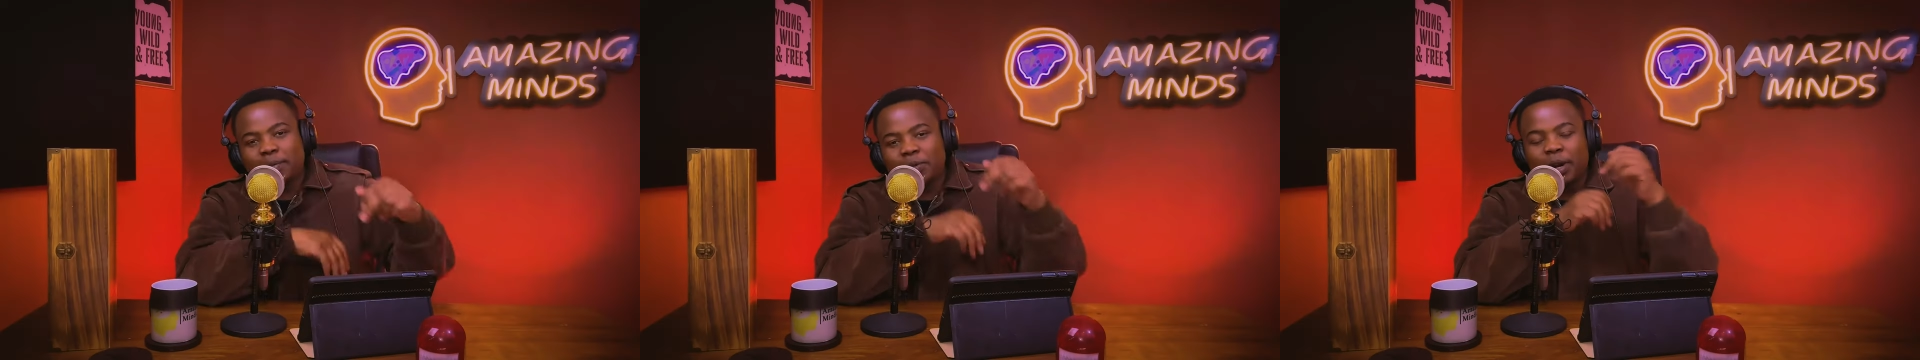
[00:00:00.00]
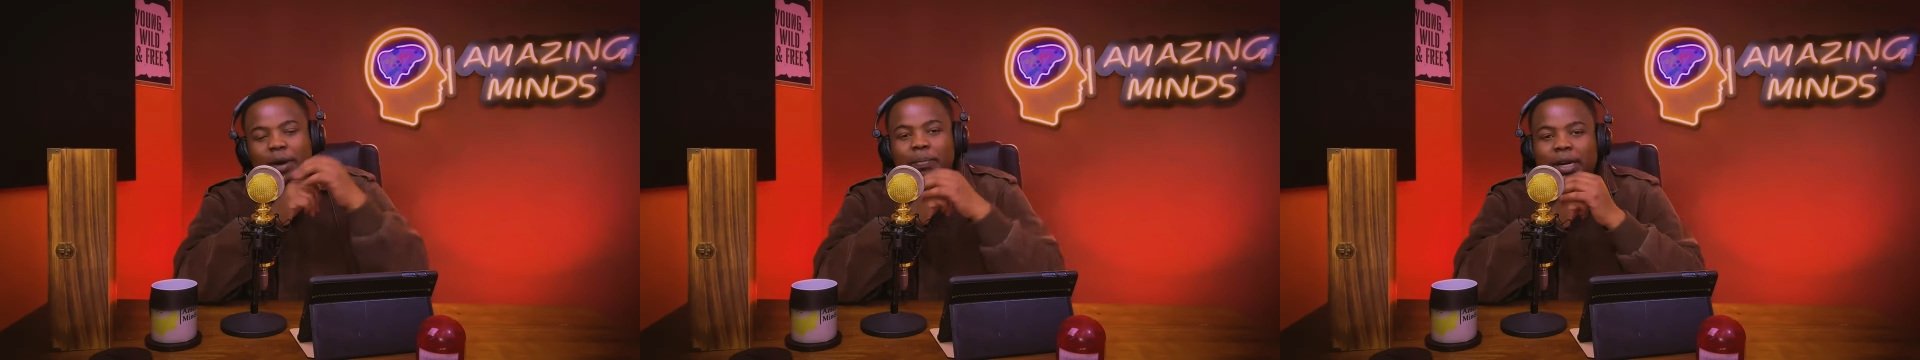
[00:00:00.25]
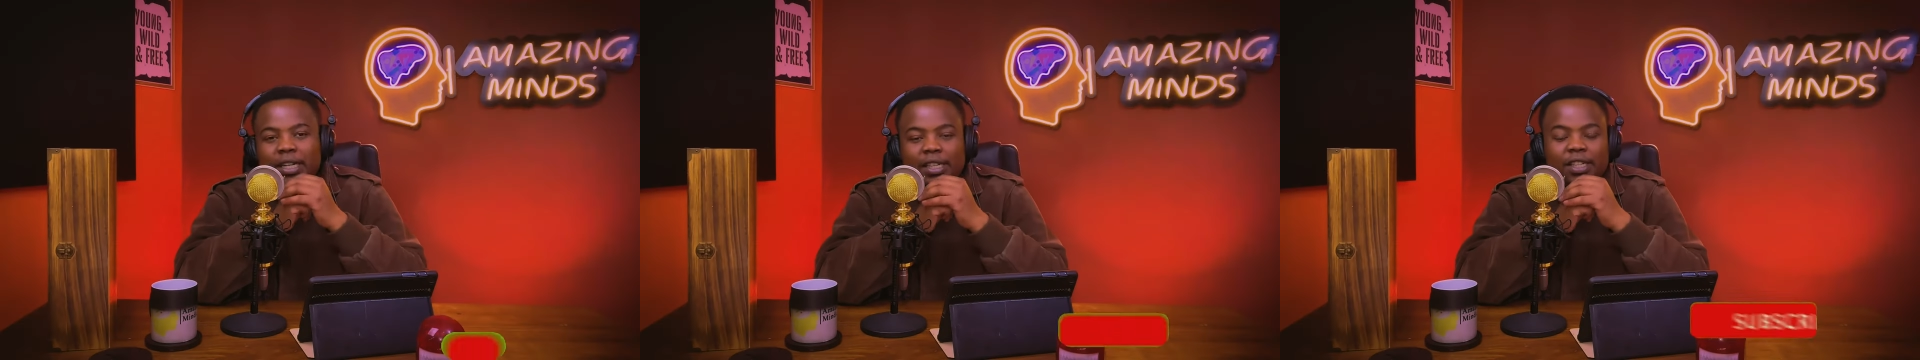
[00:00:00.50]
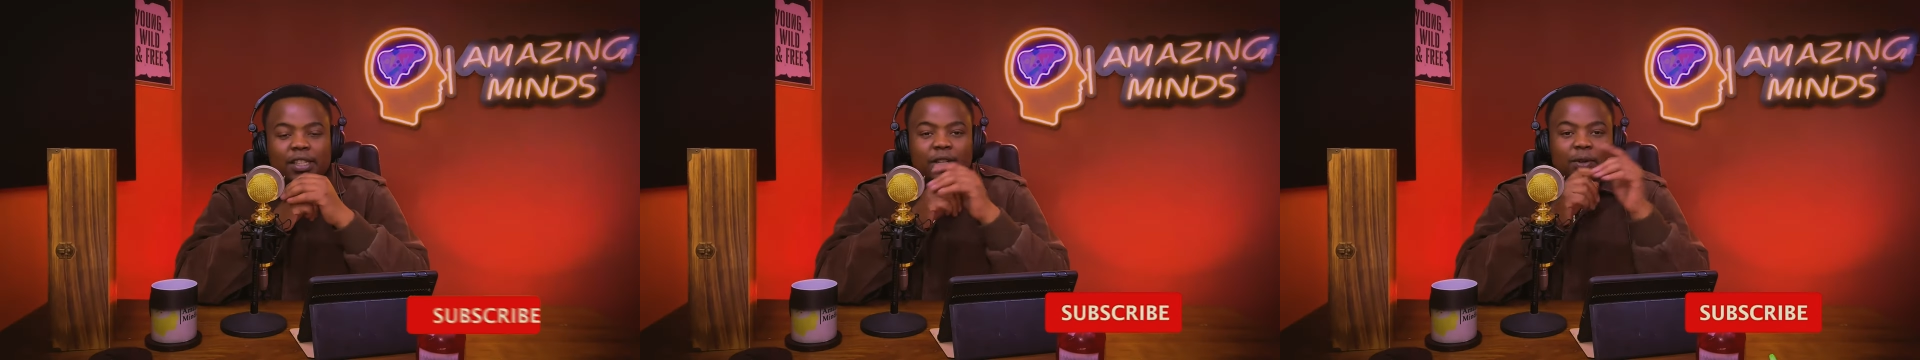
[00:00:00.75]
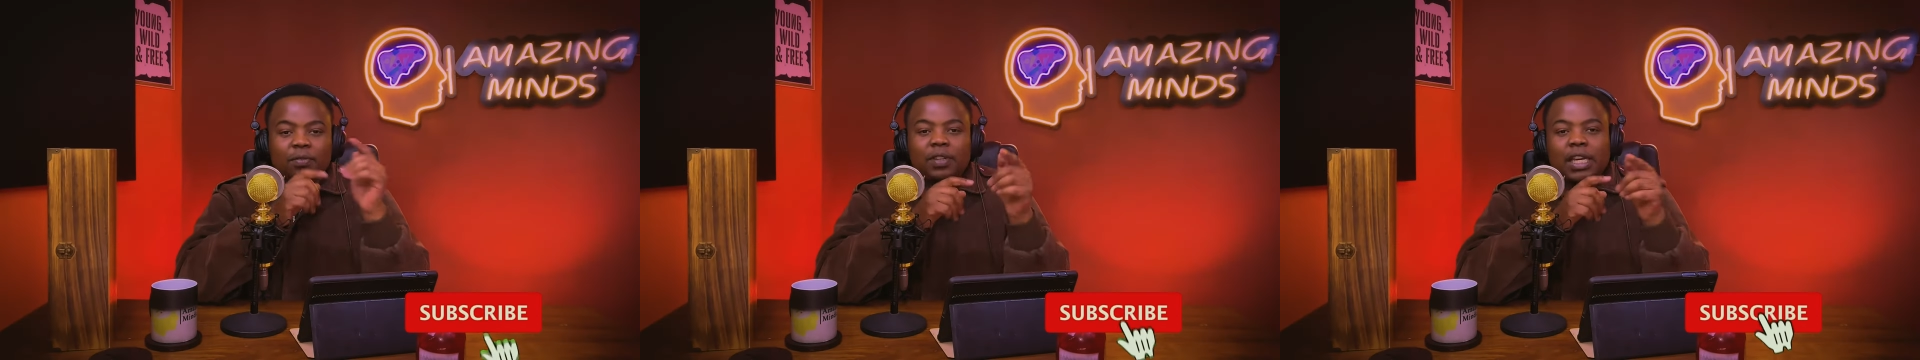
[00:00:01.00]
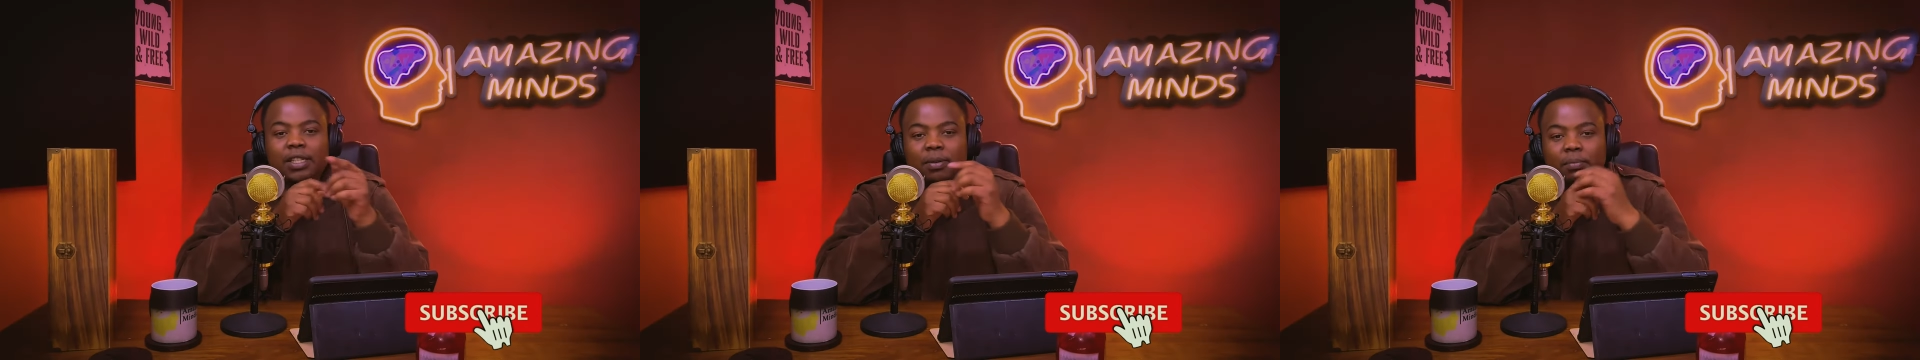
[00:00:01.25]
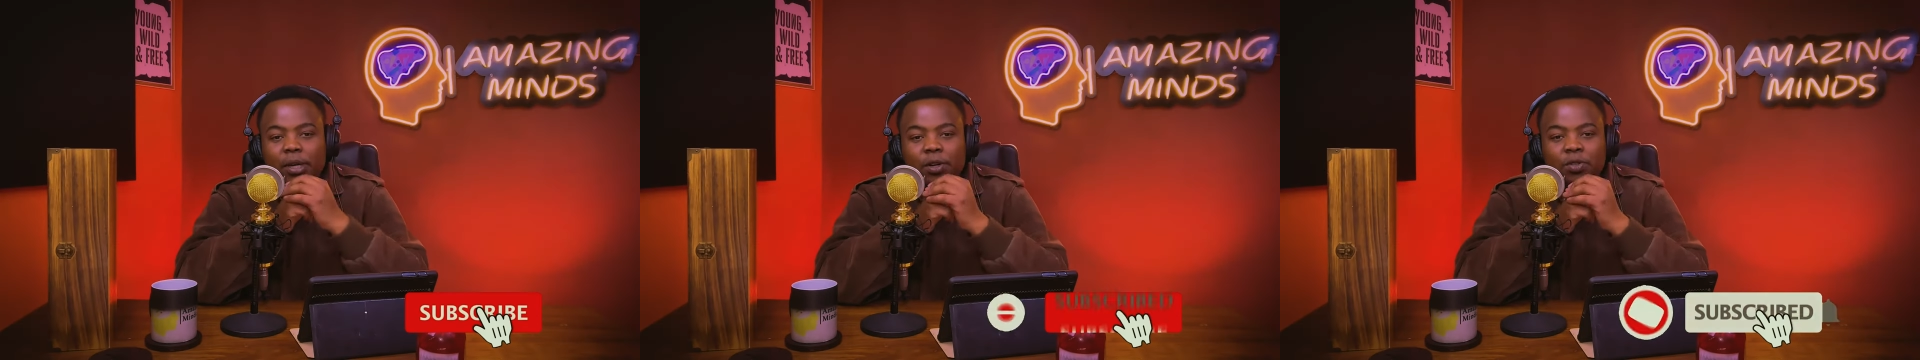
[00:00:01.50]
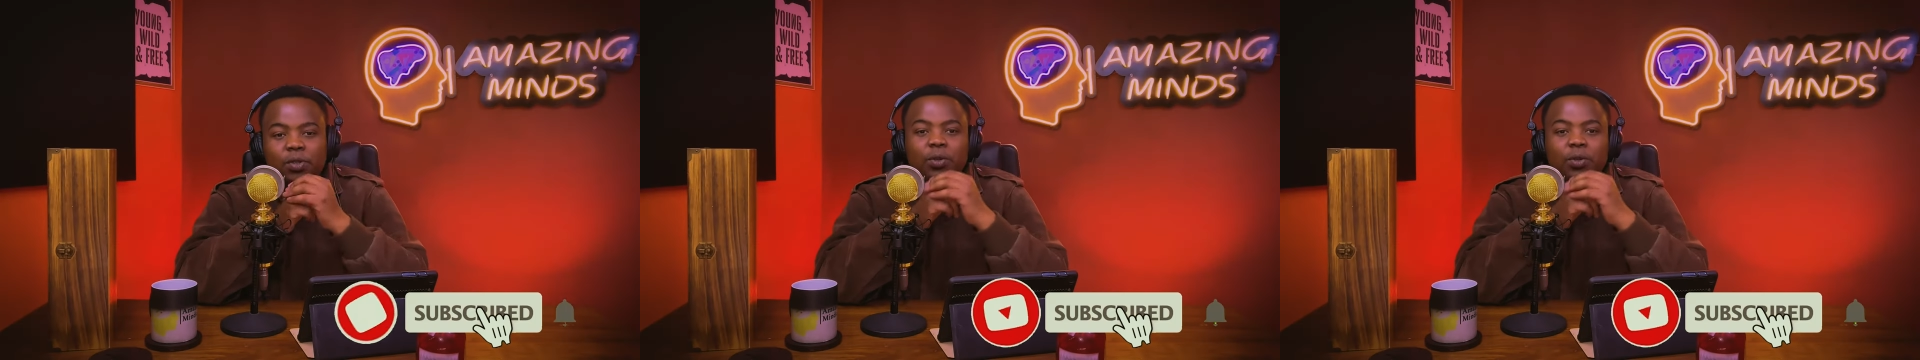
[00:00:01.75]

the subscribe button and the notification bell so